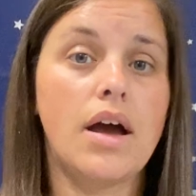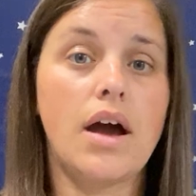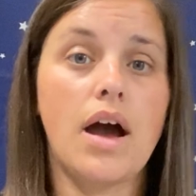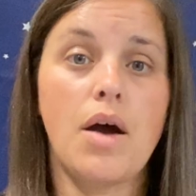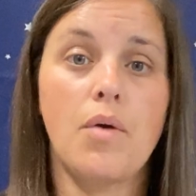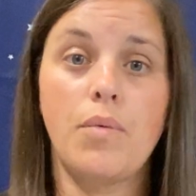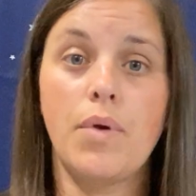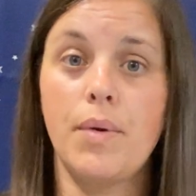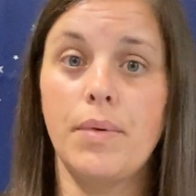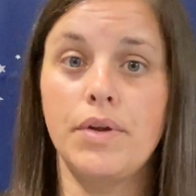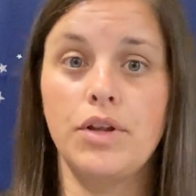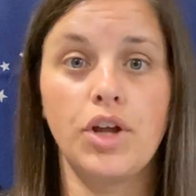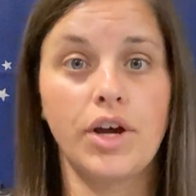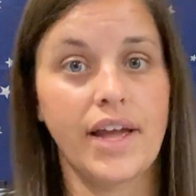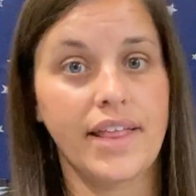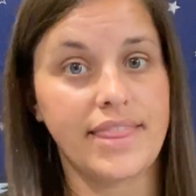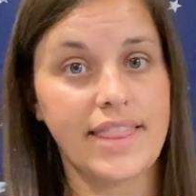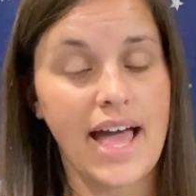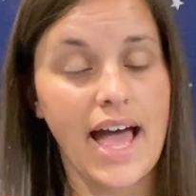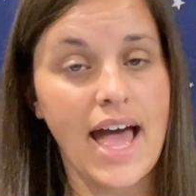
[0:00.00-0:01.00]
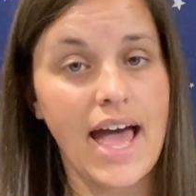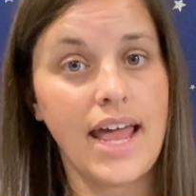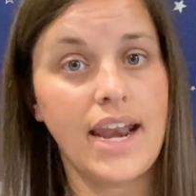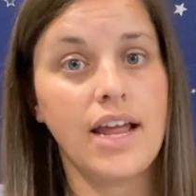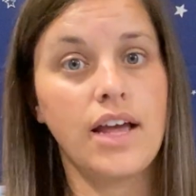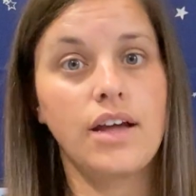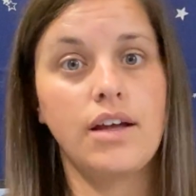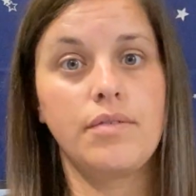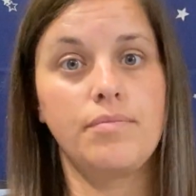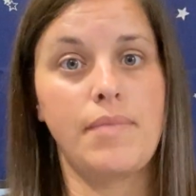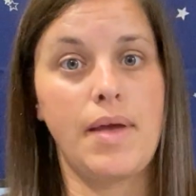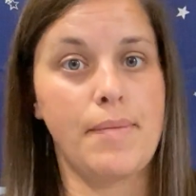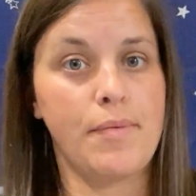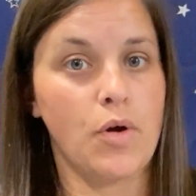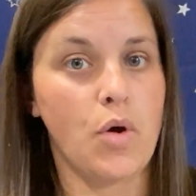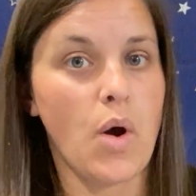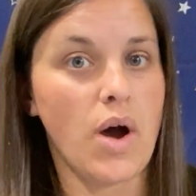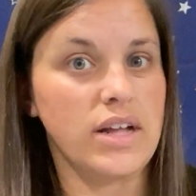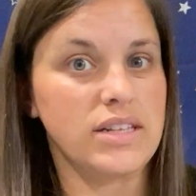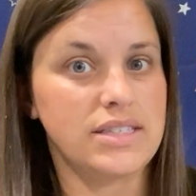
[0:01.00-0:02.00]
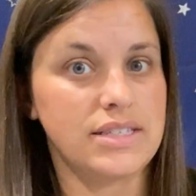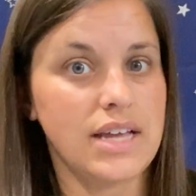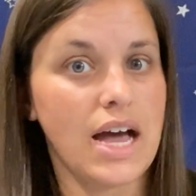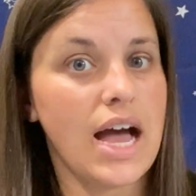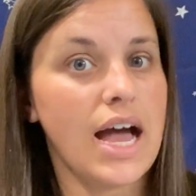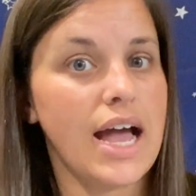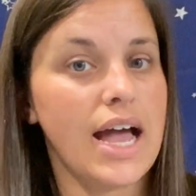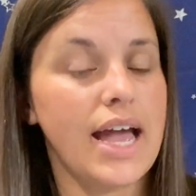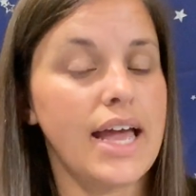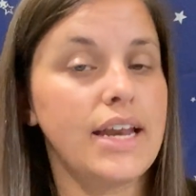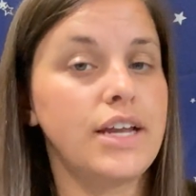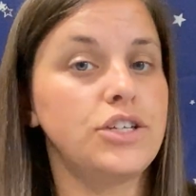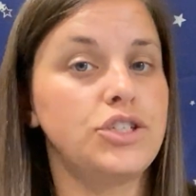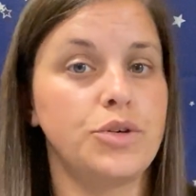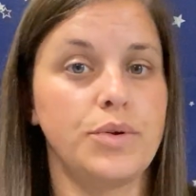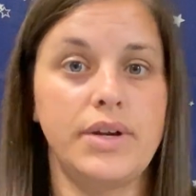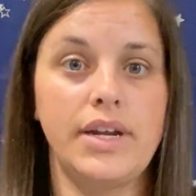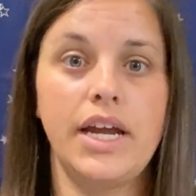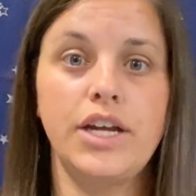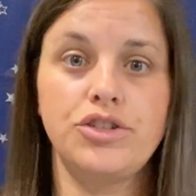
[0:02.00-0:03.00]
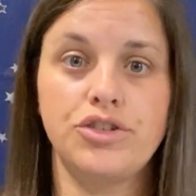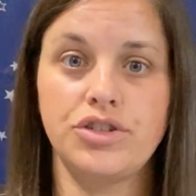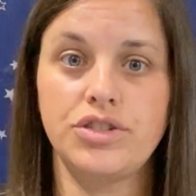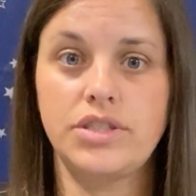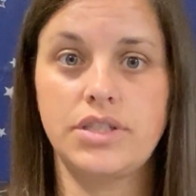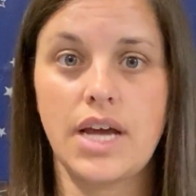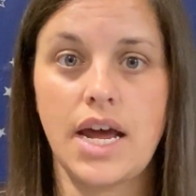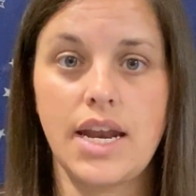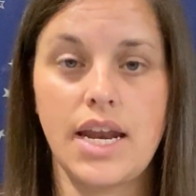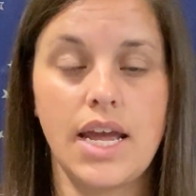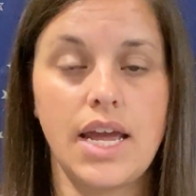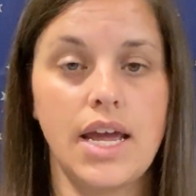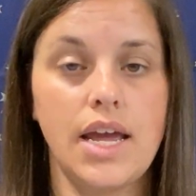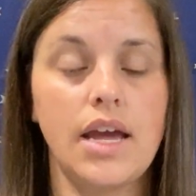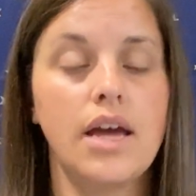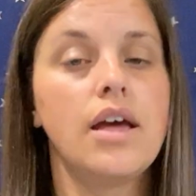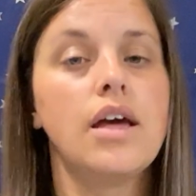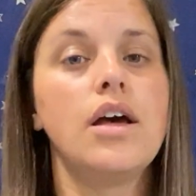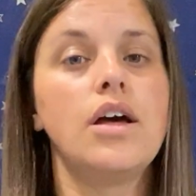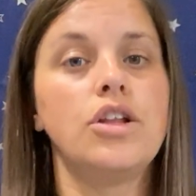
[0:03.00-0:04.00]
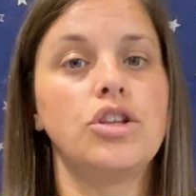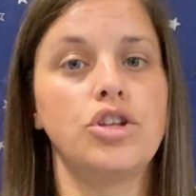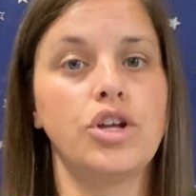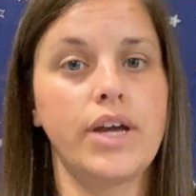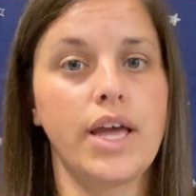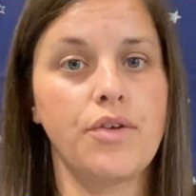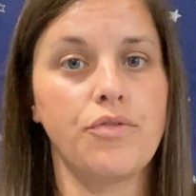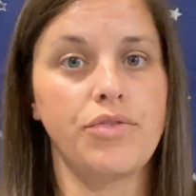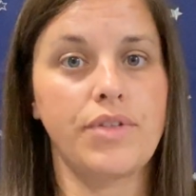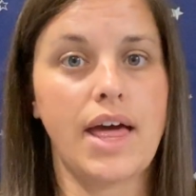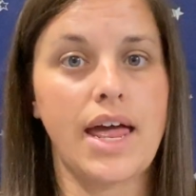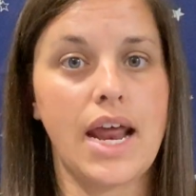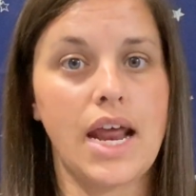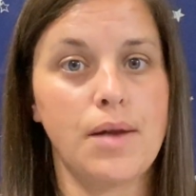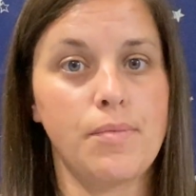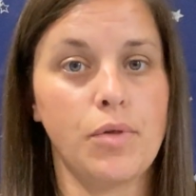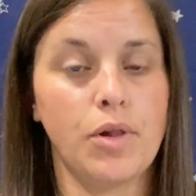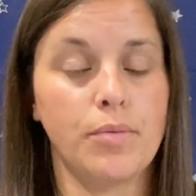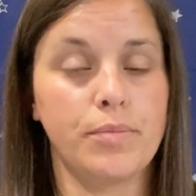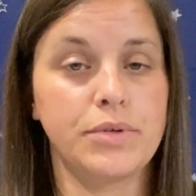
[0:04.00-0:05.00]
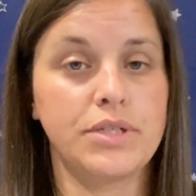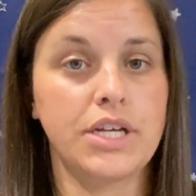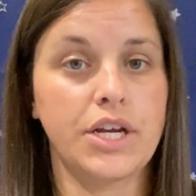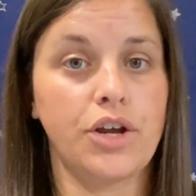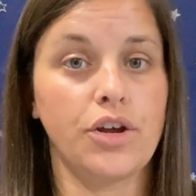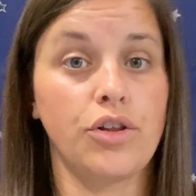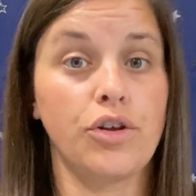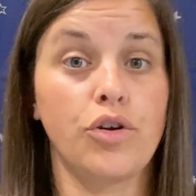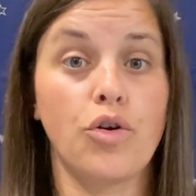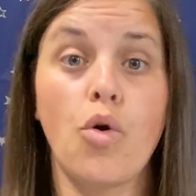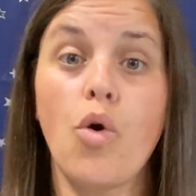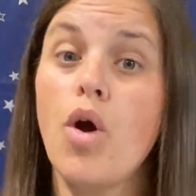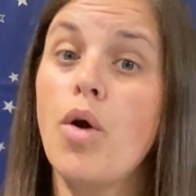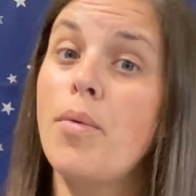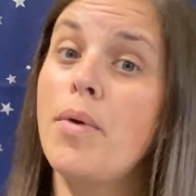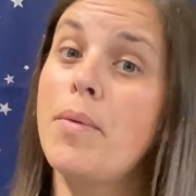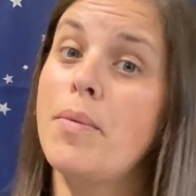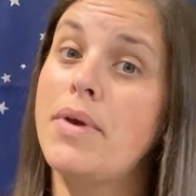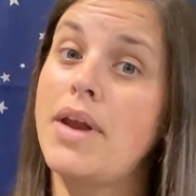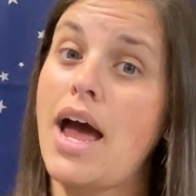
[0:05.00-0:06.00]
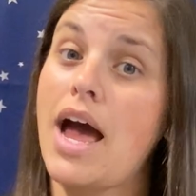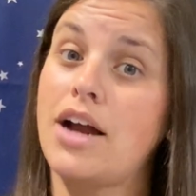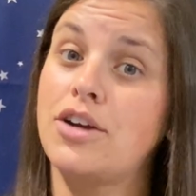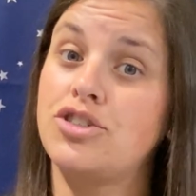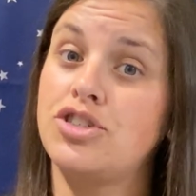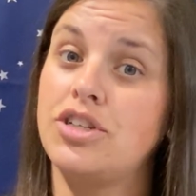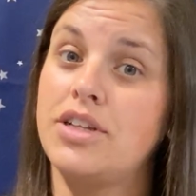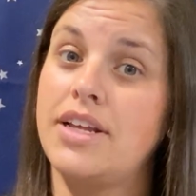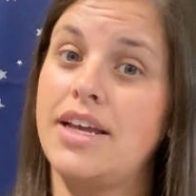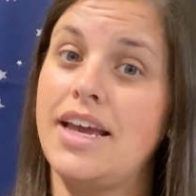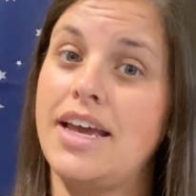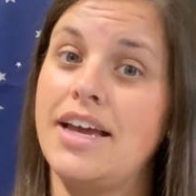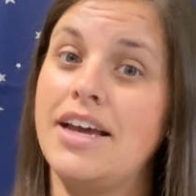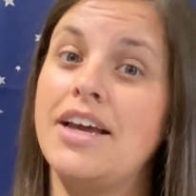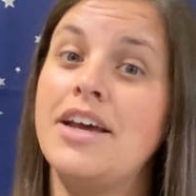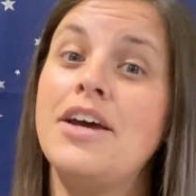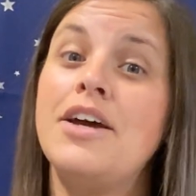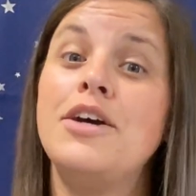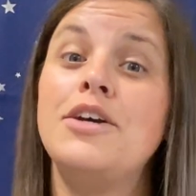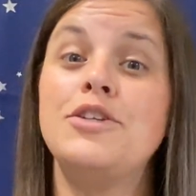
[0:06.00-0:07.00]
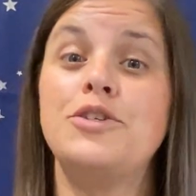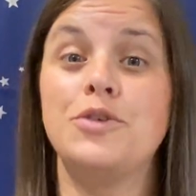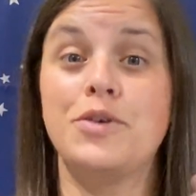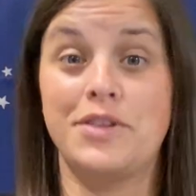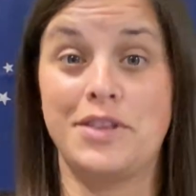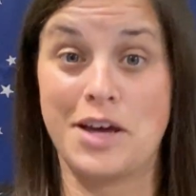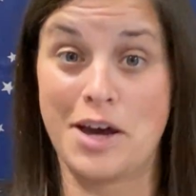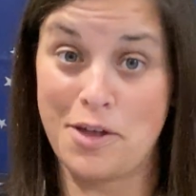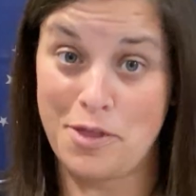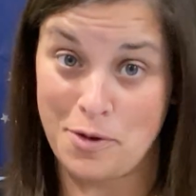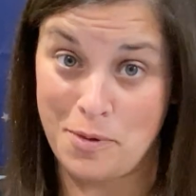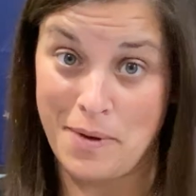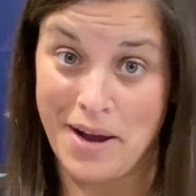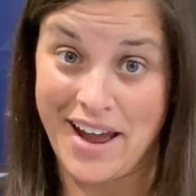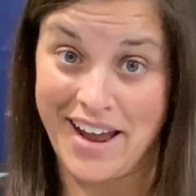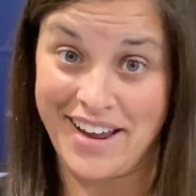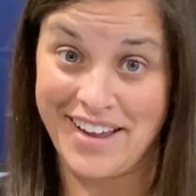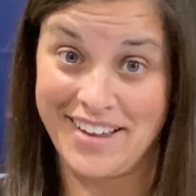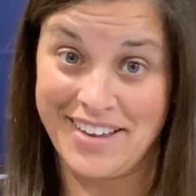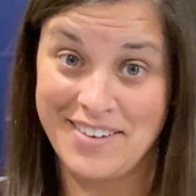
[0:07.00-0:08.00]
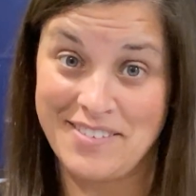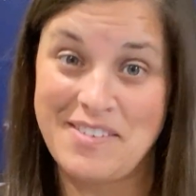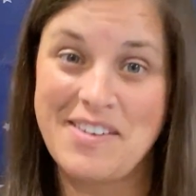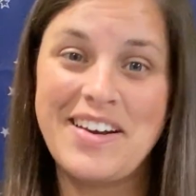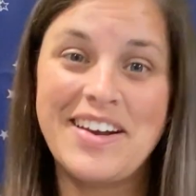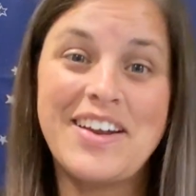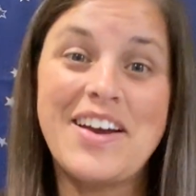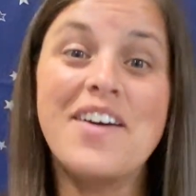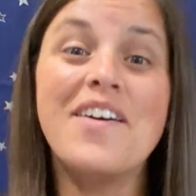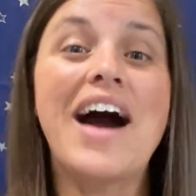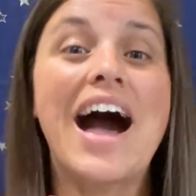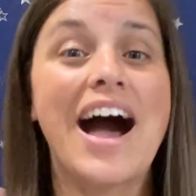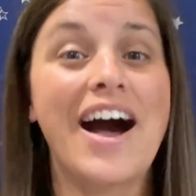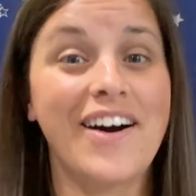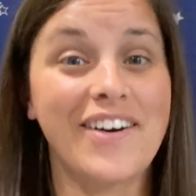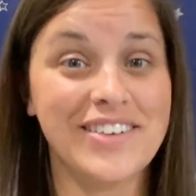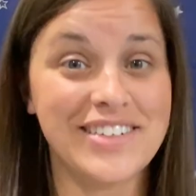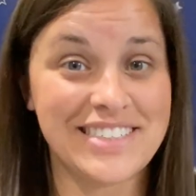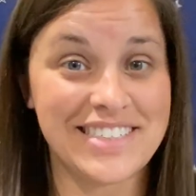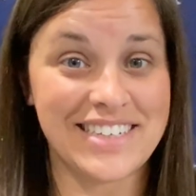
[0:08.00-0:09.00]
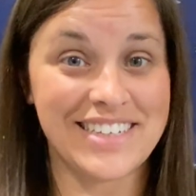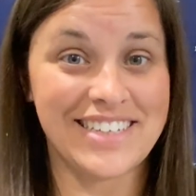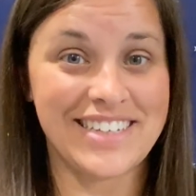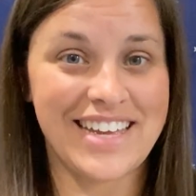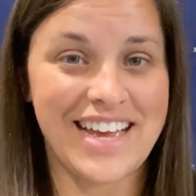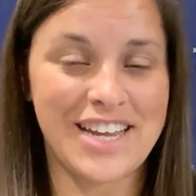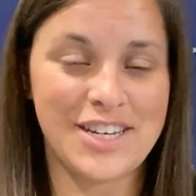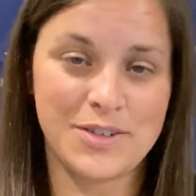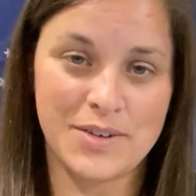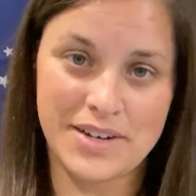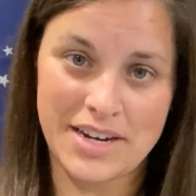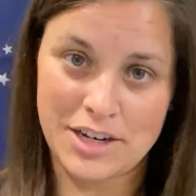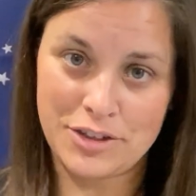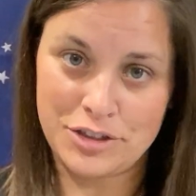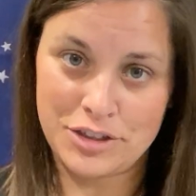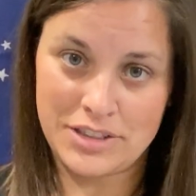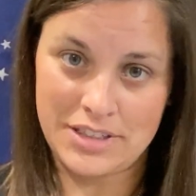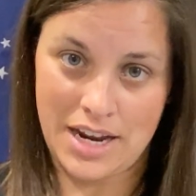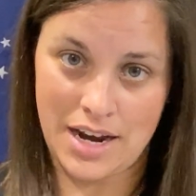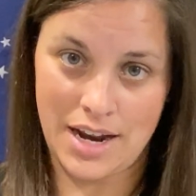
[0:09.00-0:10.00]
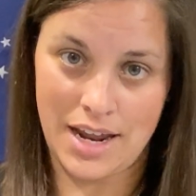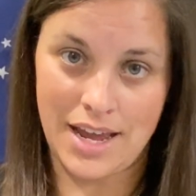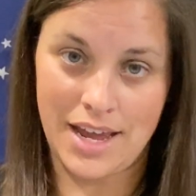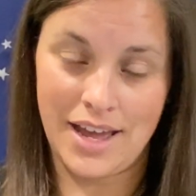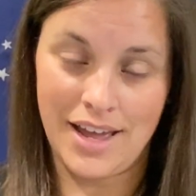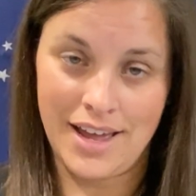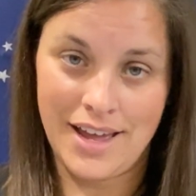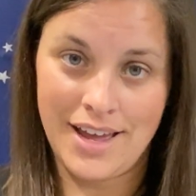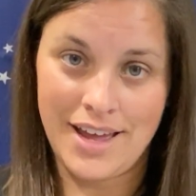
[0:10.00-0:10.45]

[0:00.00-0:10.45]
we would look at that, maybe go outside, do a nature study, looking for that animal in particular, or we would actually do it the other way, where we'd go out and do a nature study.